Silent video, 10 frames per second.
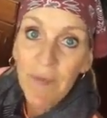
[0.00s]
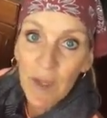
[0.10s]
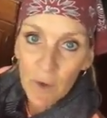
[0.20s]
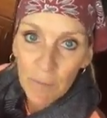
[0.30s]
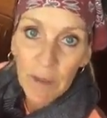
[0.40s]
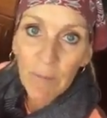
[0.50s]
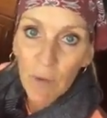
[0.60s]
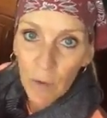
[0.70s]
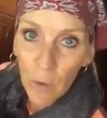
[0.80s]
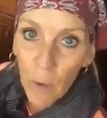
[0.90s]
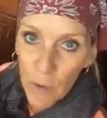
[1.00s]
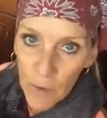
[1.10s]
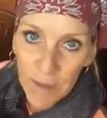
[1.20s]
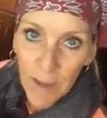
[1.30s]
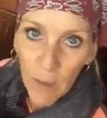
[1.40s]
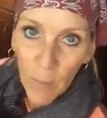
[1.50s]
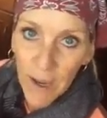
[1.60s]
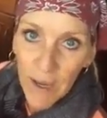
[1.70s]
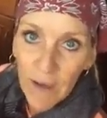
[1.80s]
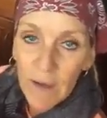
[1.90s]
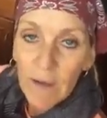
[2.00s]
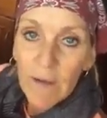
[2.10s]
that your people are ordering that way.